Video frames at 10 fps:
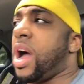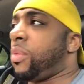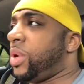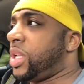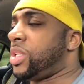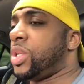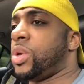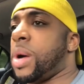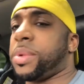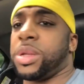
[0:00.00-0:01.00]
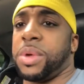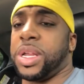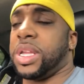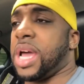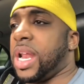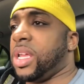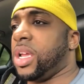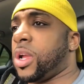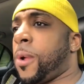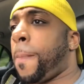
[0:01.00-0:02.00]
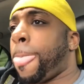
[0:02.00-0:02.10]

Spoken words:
I really do. I'm getting ready to get out of here.